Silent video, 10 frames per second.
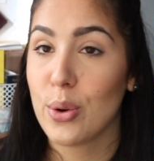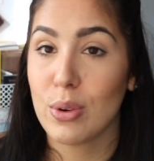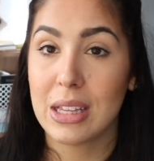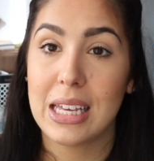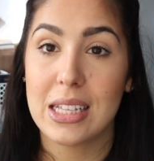
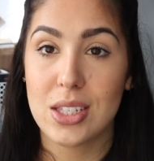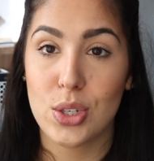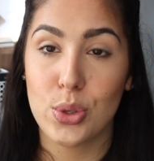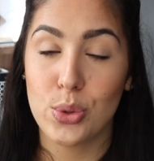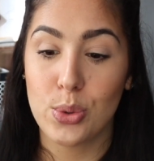relate
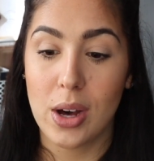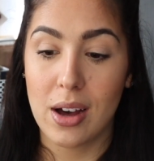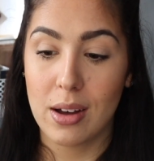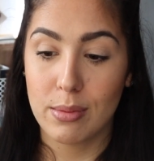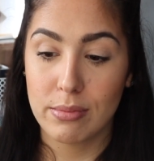to
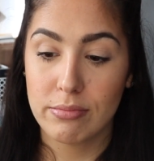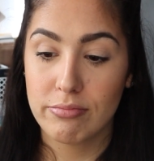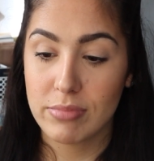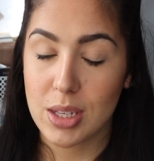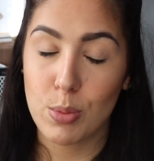
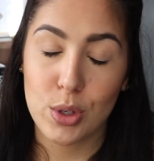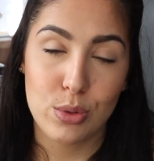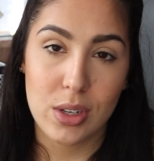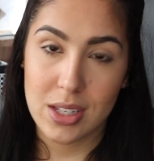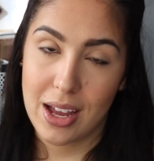someone who
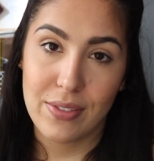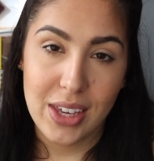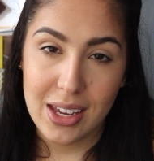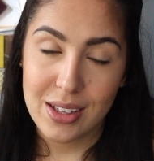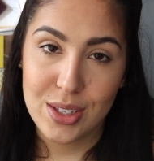doesn't have
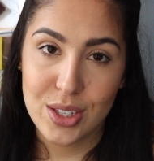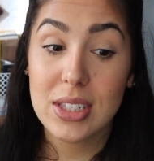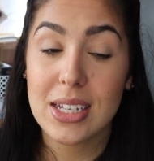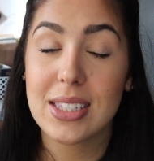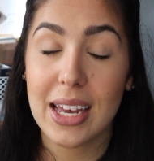kids.
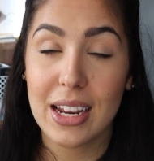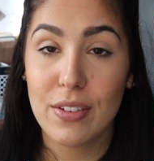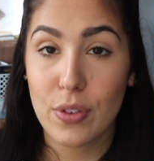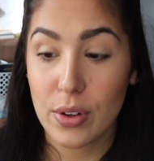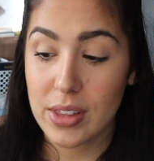Just excited
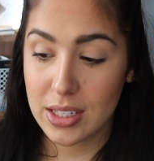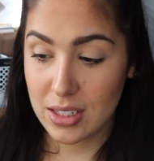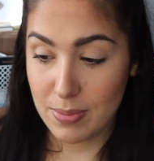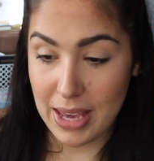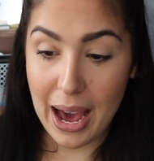for
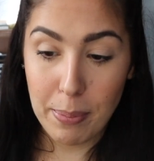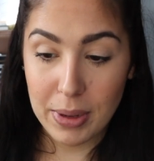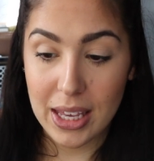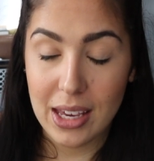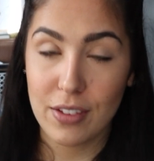this to be
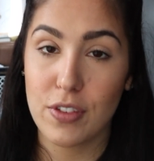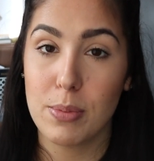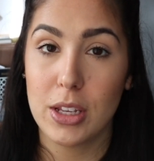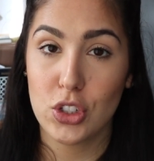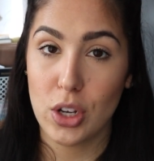happening and for
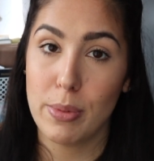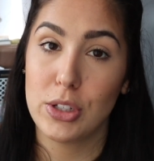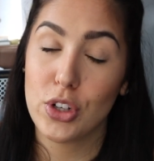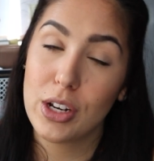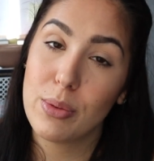me to share my
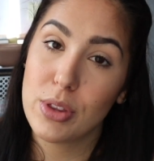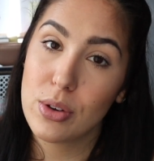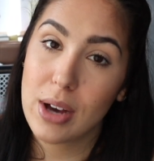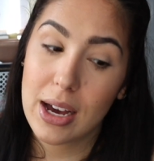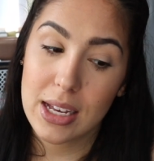journey with
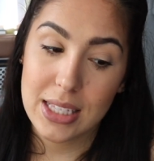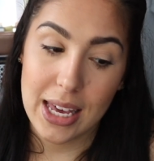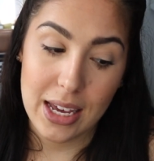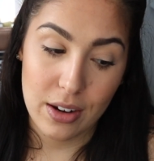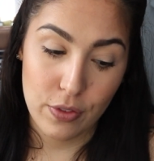you guys,
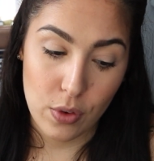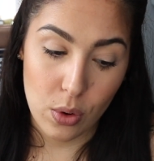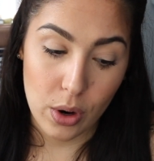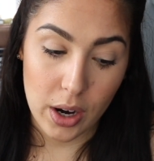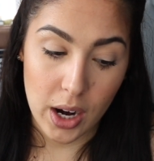and
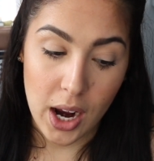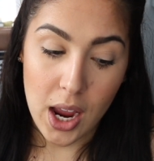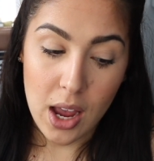for